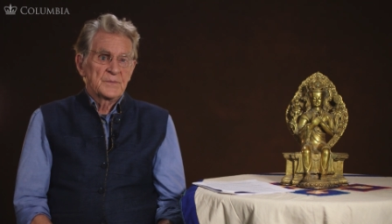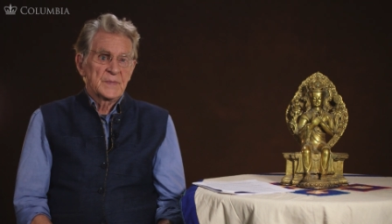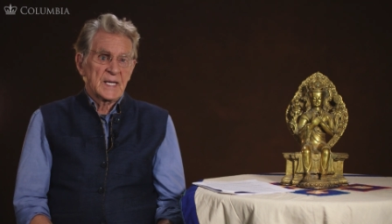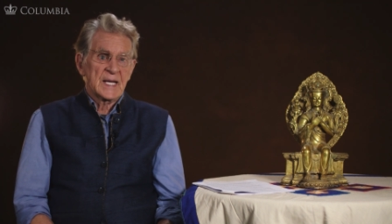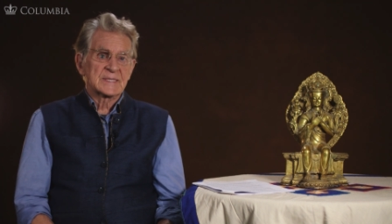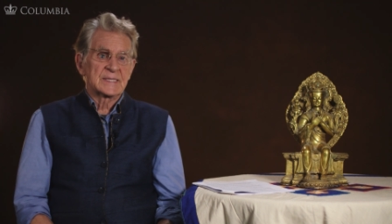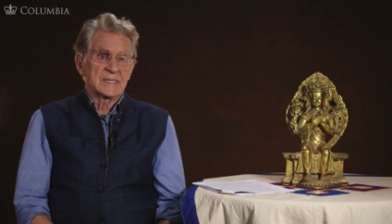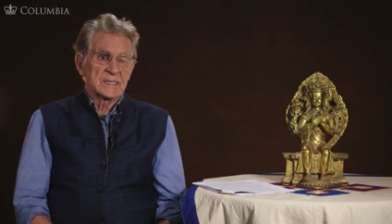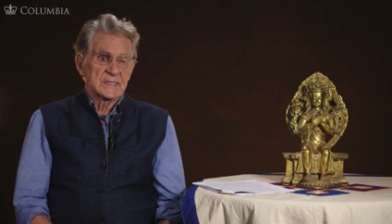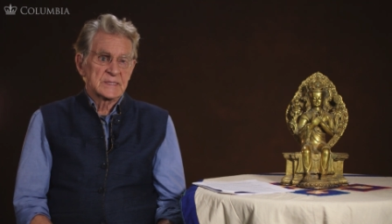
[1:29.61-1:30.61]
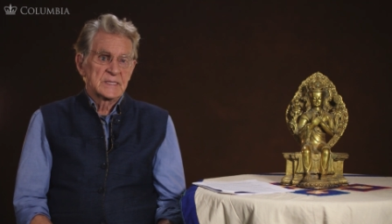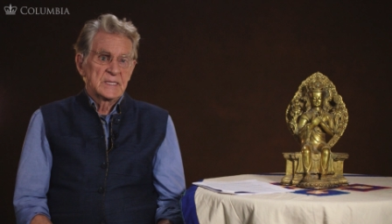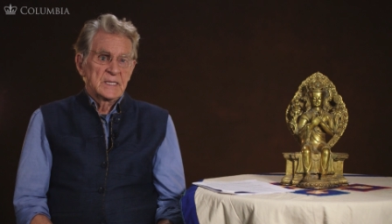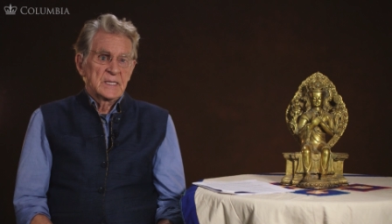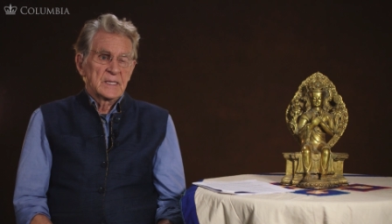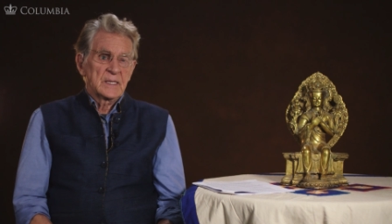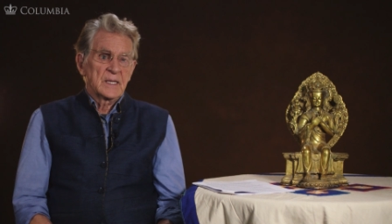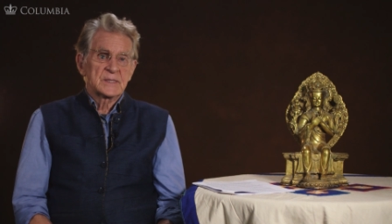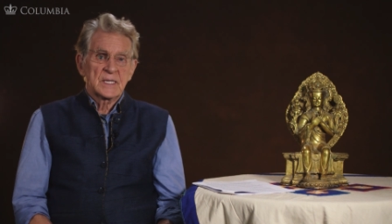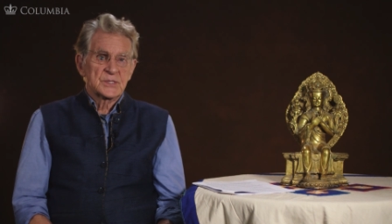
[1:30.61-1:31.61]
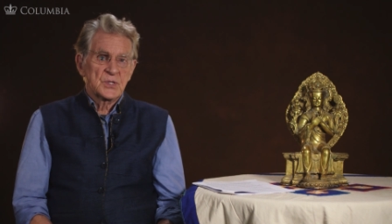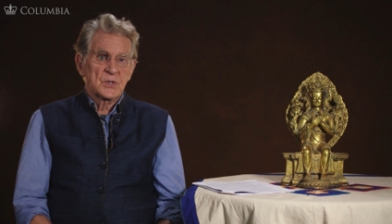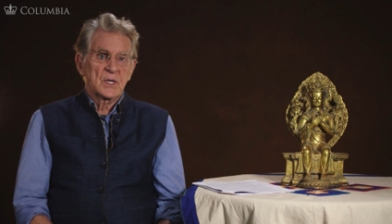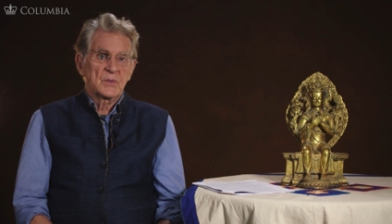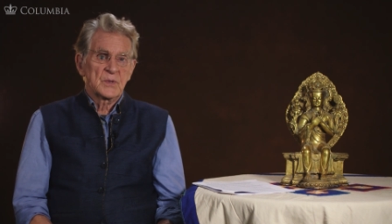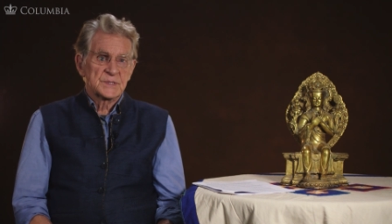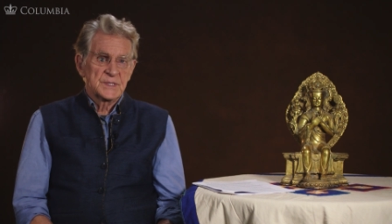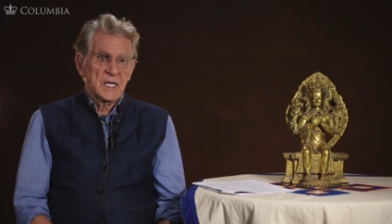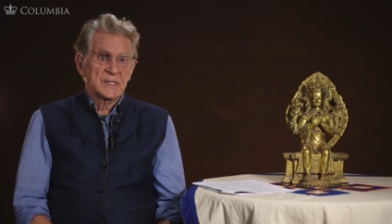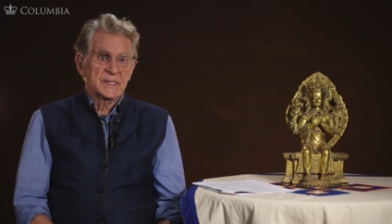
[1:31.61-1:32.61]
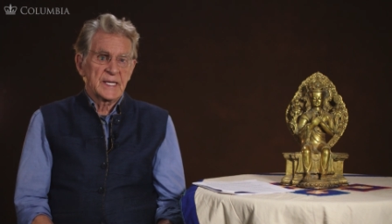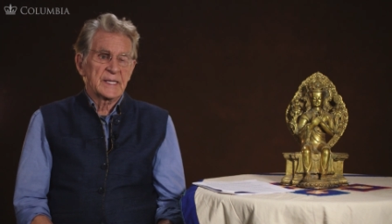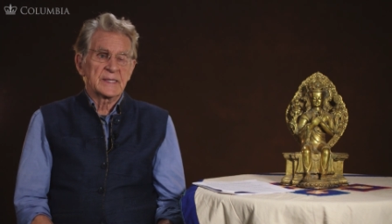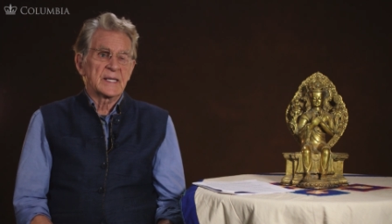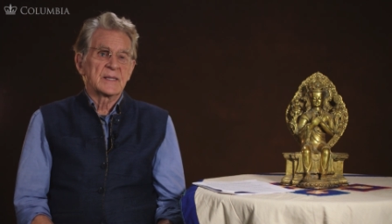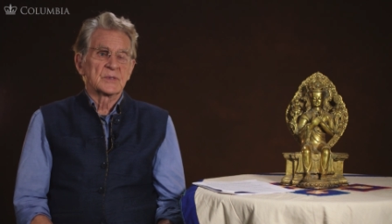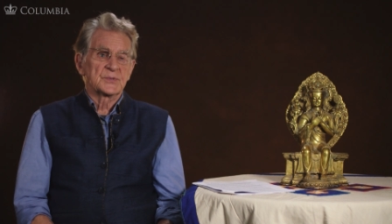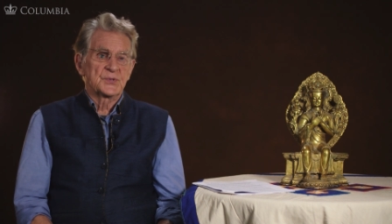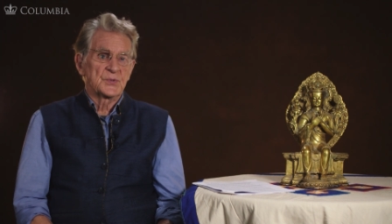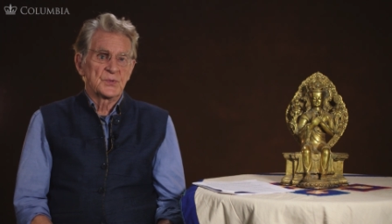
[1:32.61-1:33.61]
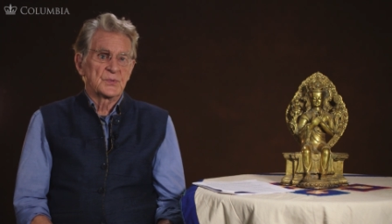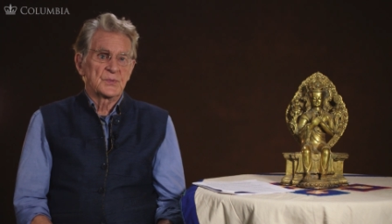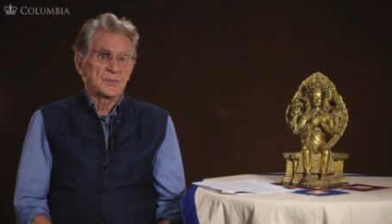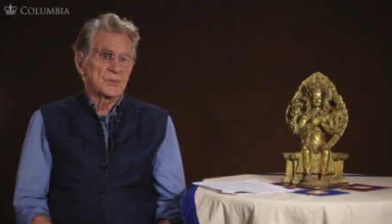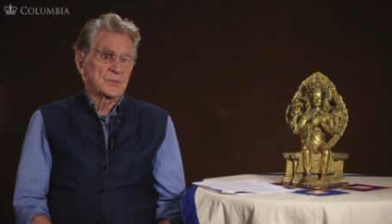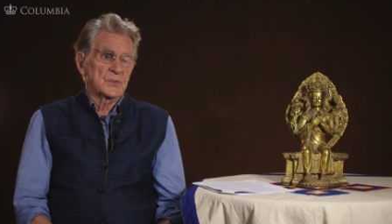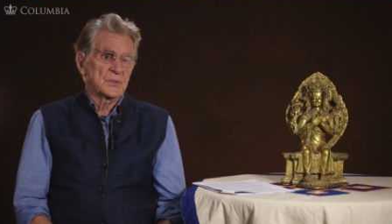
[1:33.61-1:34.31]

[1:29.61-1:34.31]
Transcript: Megasthenes, Ashoka was not yet able to